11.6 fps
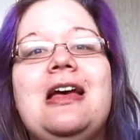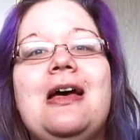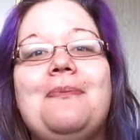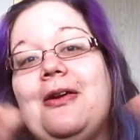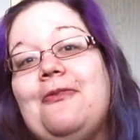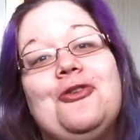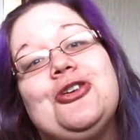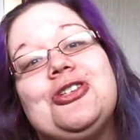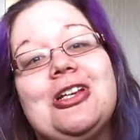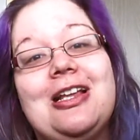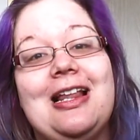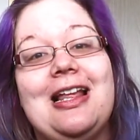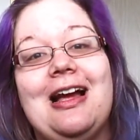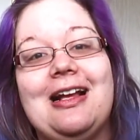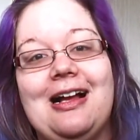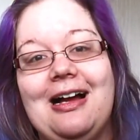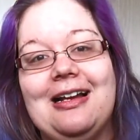but unfortunately I
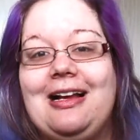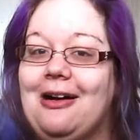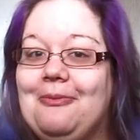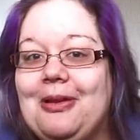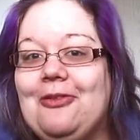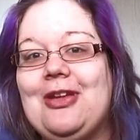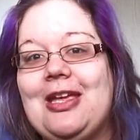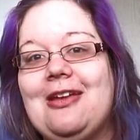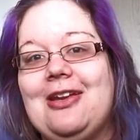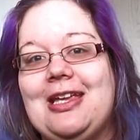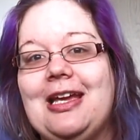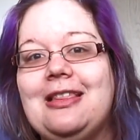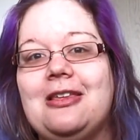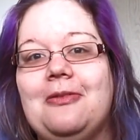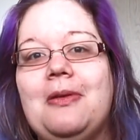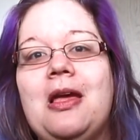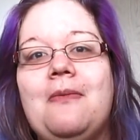can't come over here and get
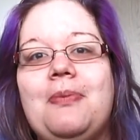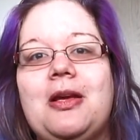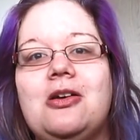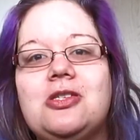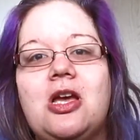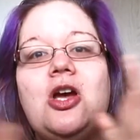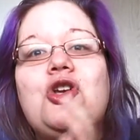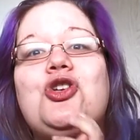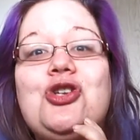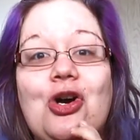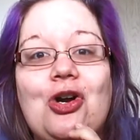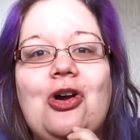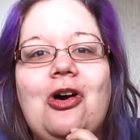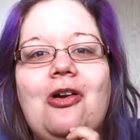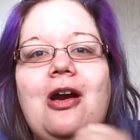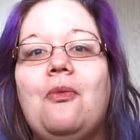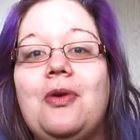them because shock
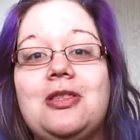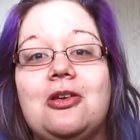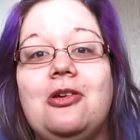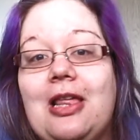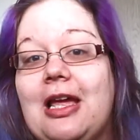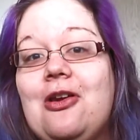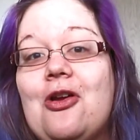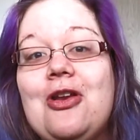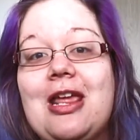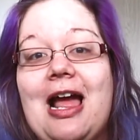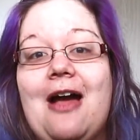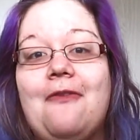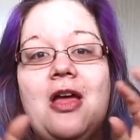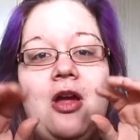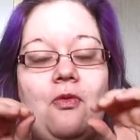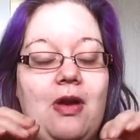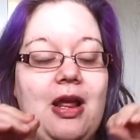horror we don't, they'd only have
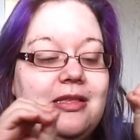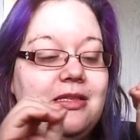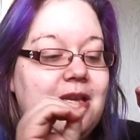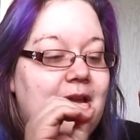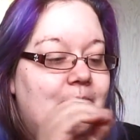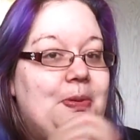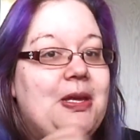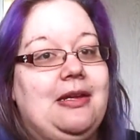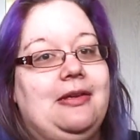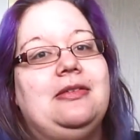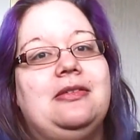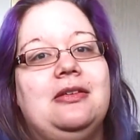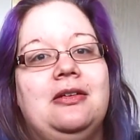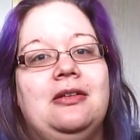reds and pinks